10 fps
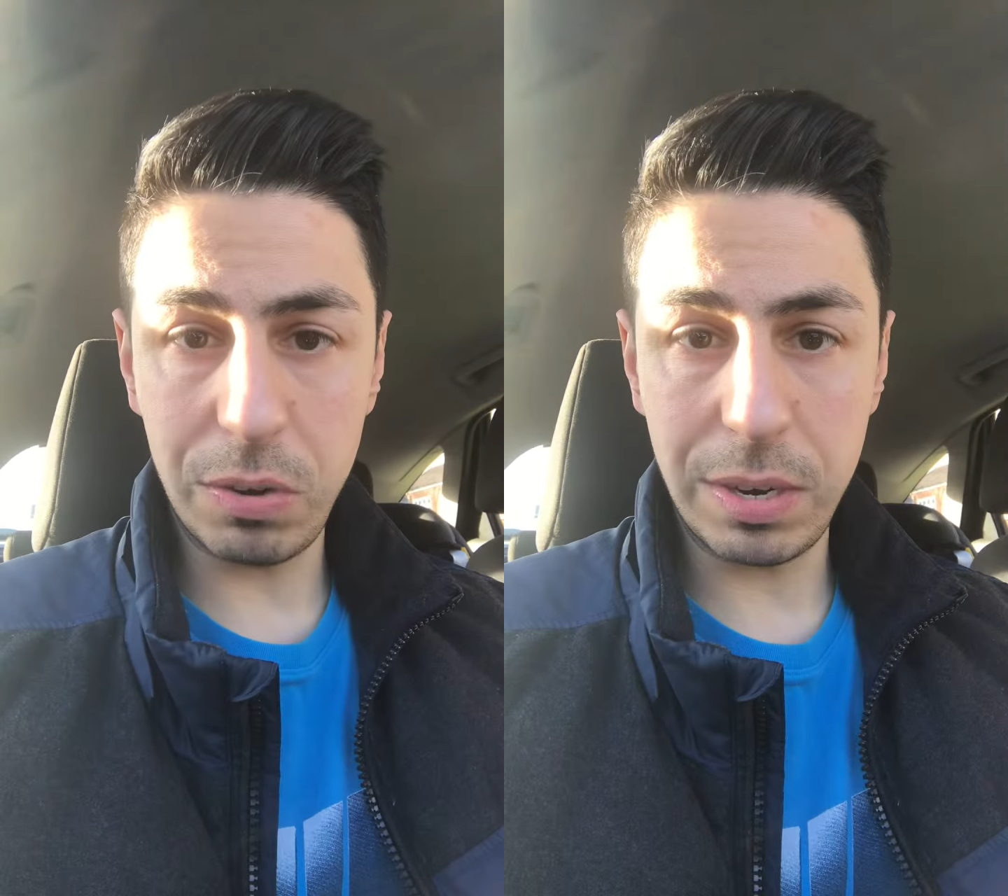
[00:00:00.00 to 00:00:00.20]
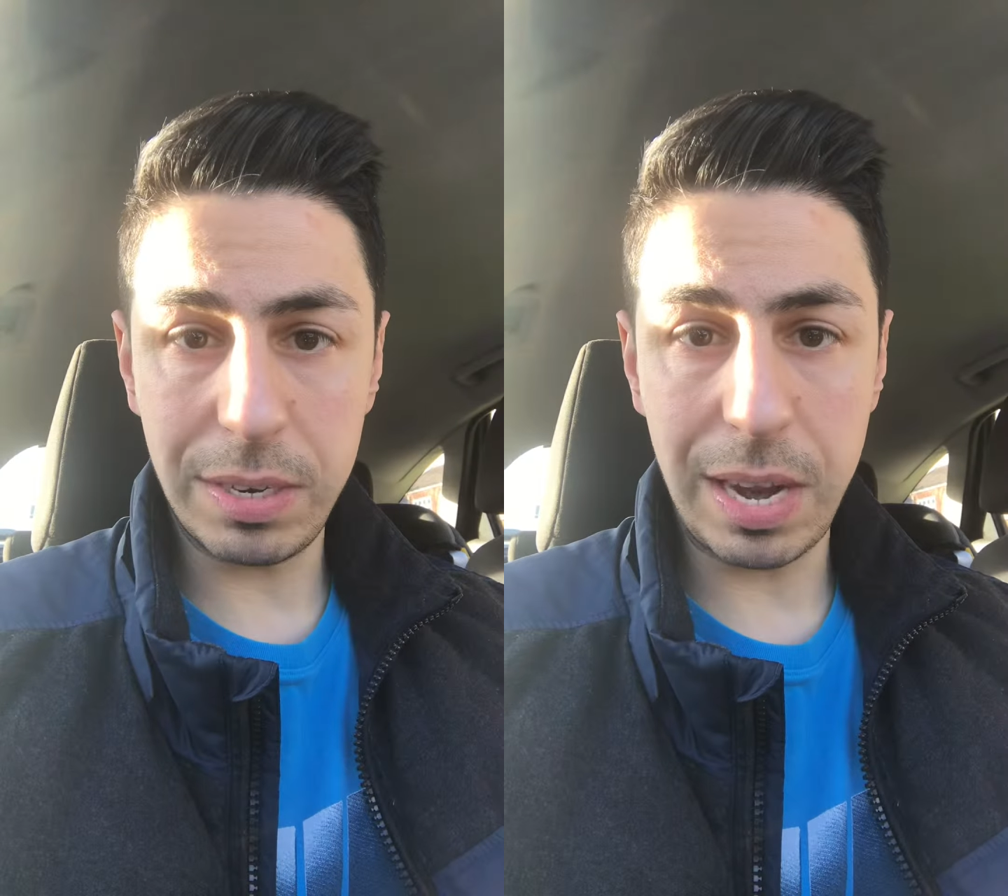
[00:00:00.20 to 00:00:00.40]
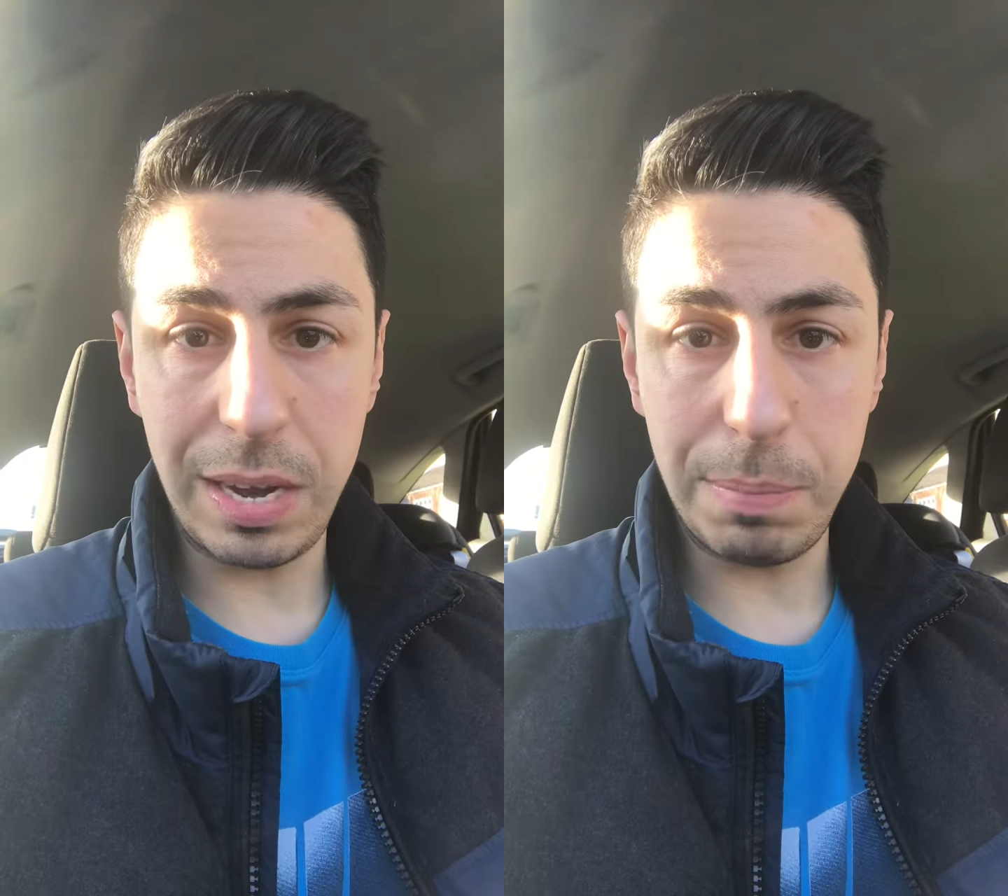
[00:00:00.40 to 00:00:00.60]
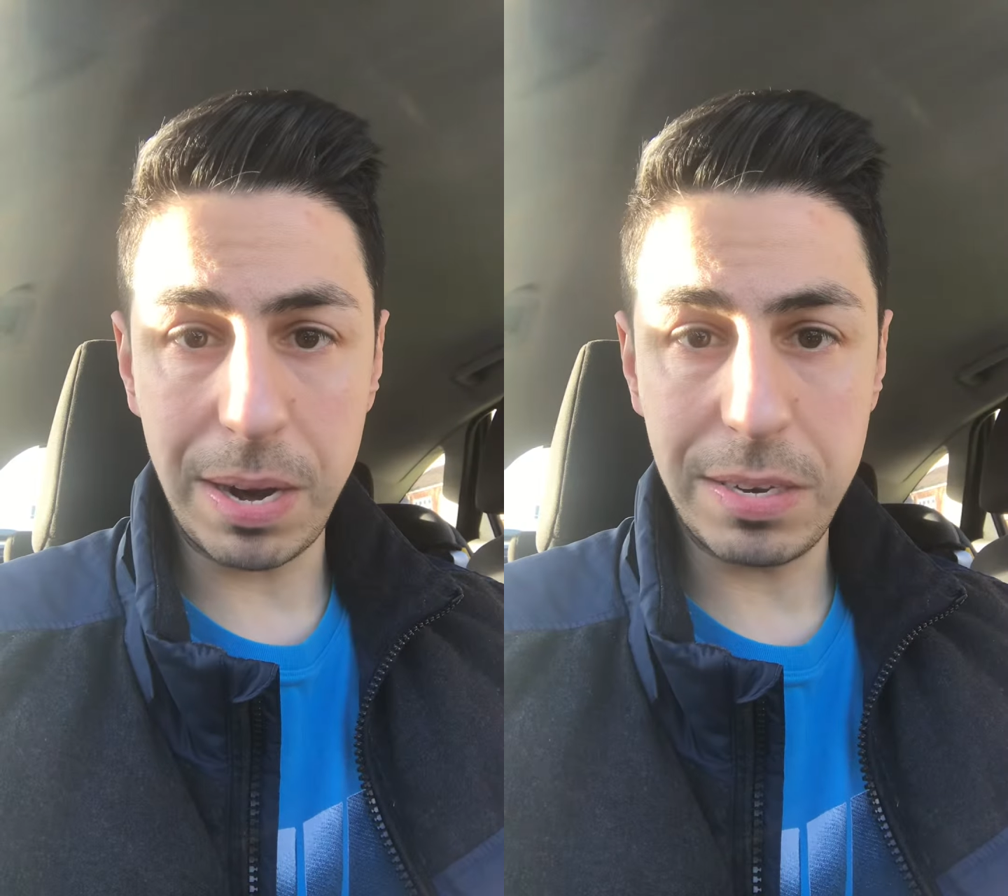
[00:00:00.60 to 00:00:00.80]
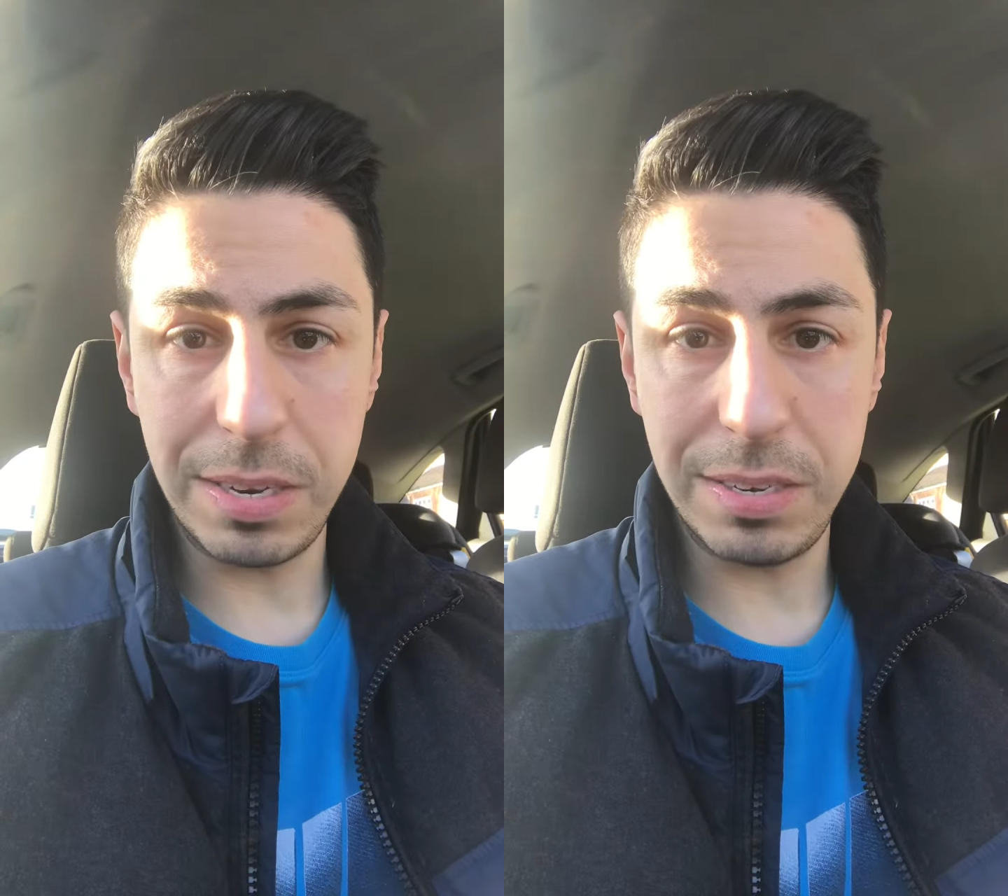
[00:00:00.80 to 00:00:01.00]
on a daily
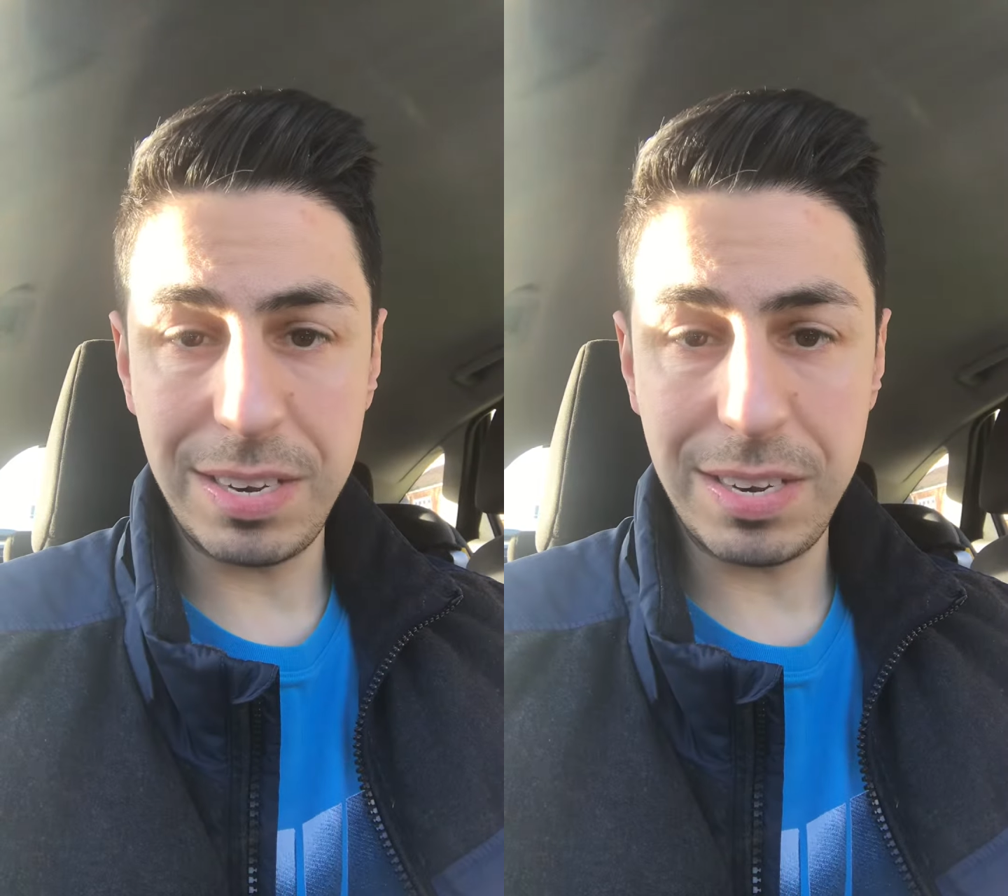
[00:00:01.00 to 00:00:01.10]
basis.